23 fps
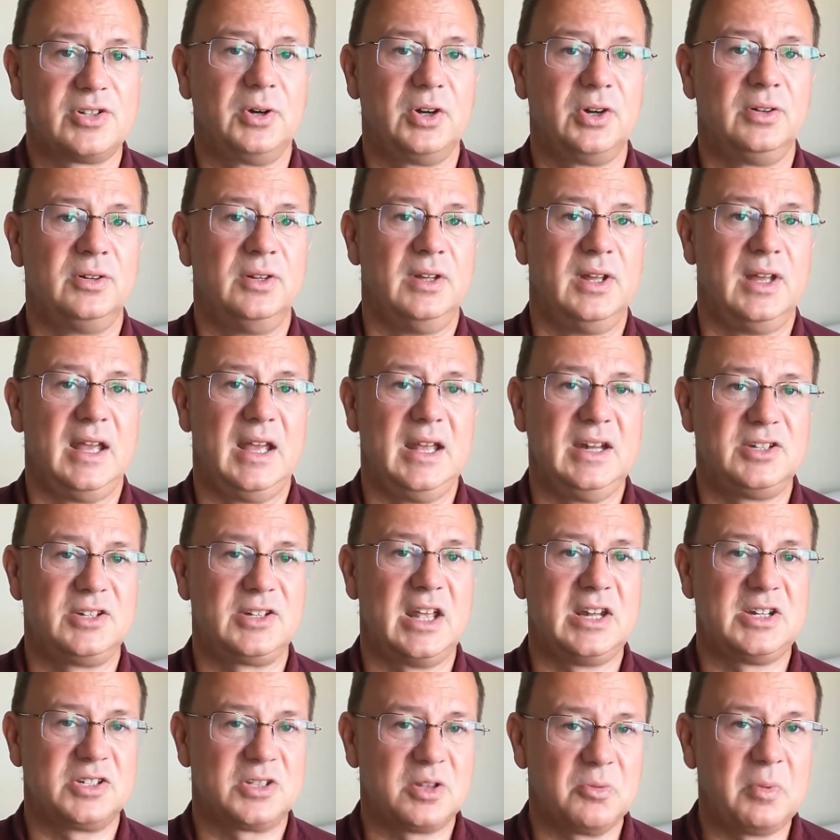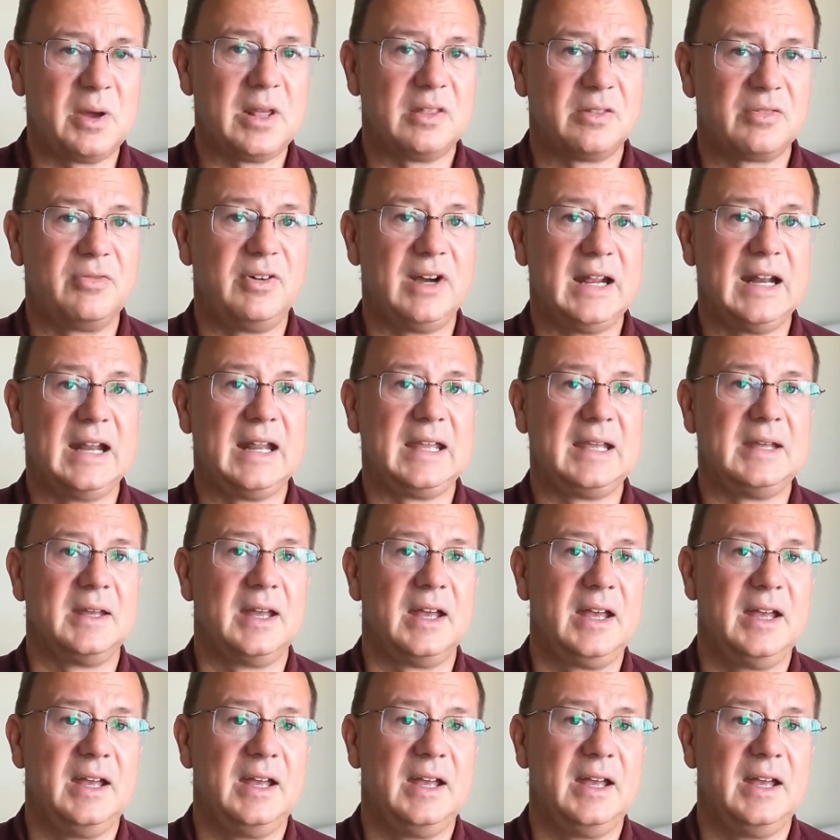But it's the width really,